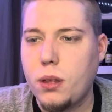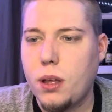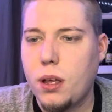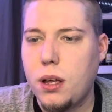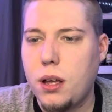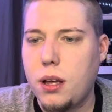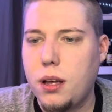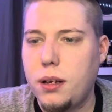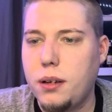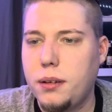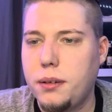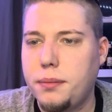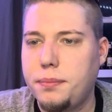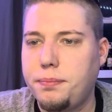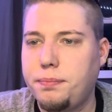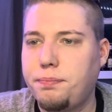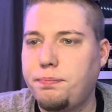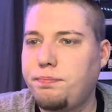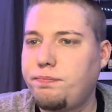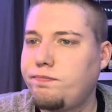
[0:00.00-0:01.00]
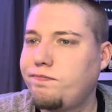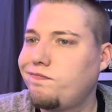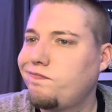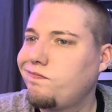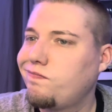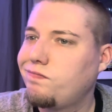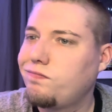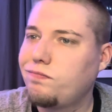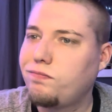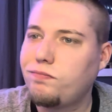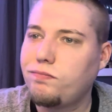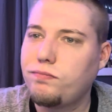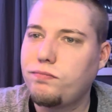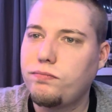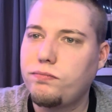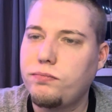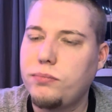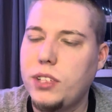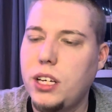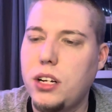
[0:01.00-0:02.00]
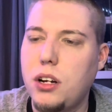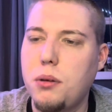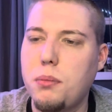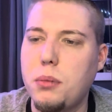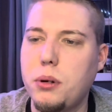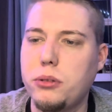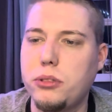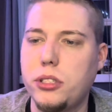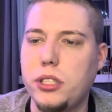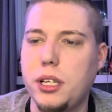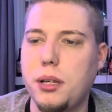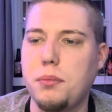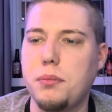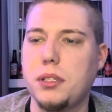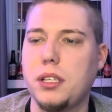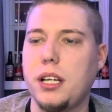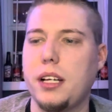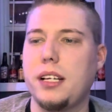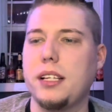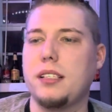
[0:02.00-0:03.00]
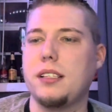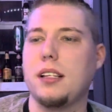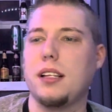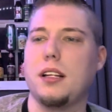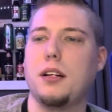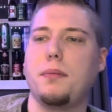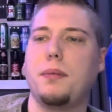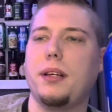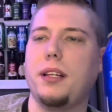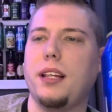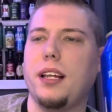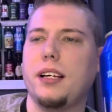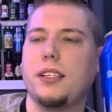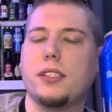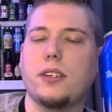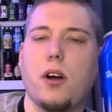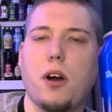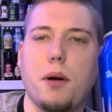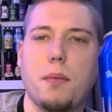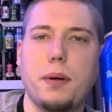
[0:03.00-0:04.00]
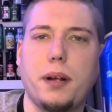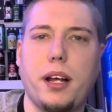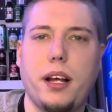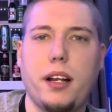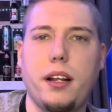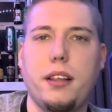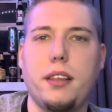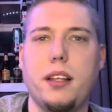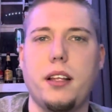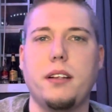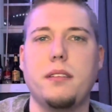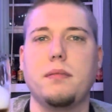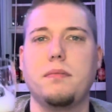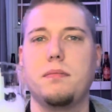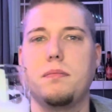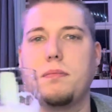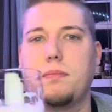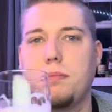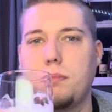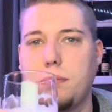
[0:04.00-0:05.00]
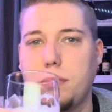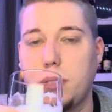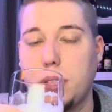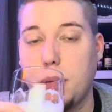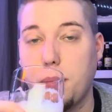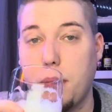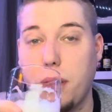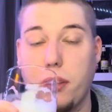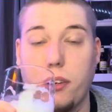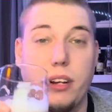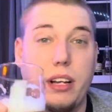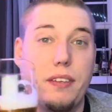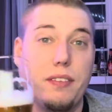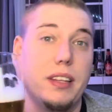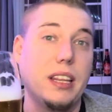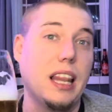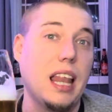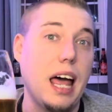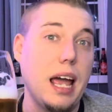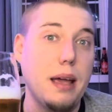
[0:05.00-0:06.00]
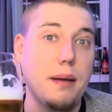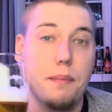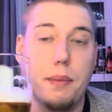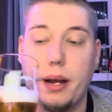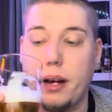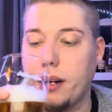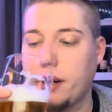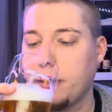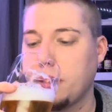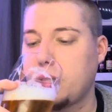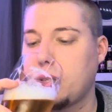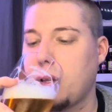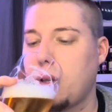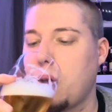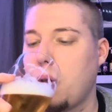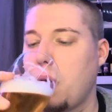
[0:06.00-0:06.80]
Uh, it almost seems like it's a little bit less carbonated than some other even light beers.